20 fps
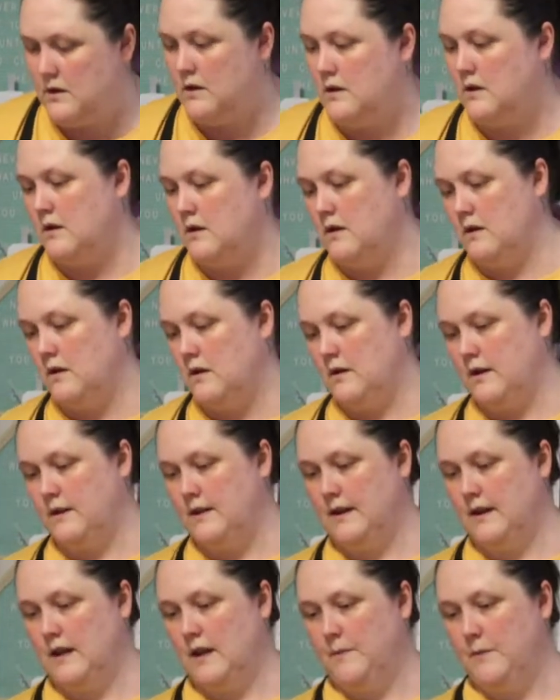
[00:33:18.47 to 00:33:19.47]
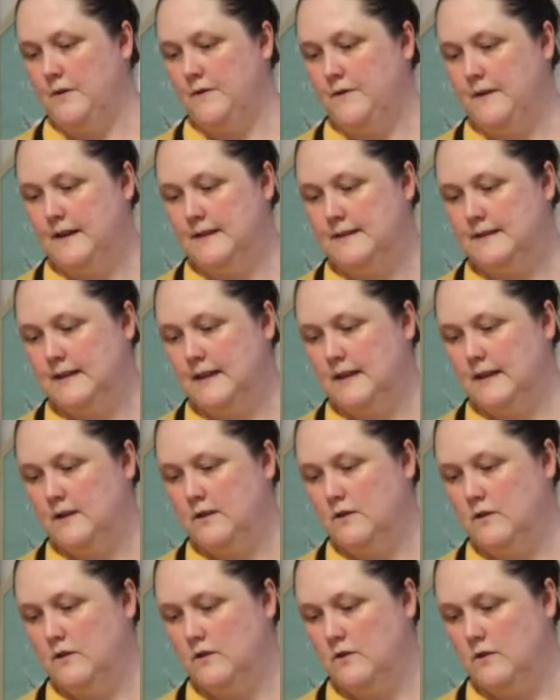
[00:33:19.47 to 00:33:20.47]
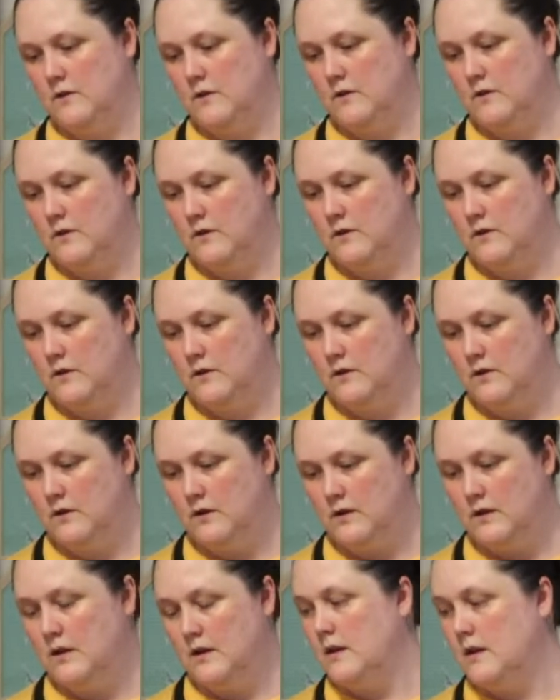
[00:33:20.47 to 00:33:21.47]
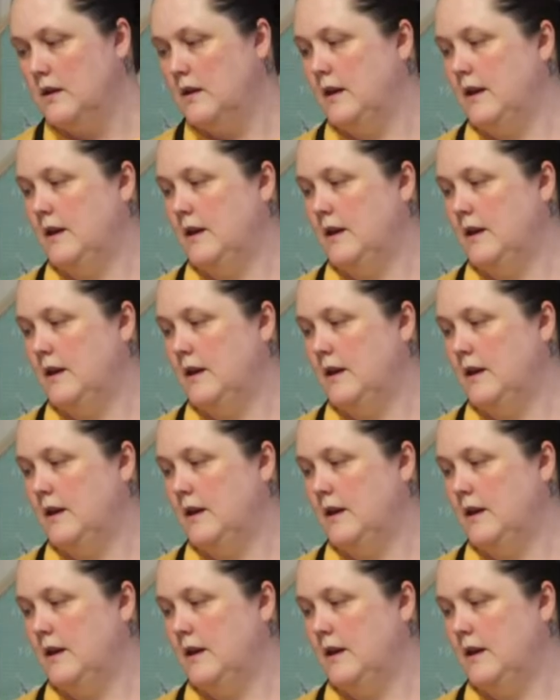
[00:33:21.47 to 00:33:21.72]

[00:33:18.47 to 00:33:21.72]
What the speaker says: Alright, that came off easy. Yep.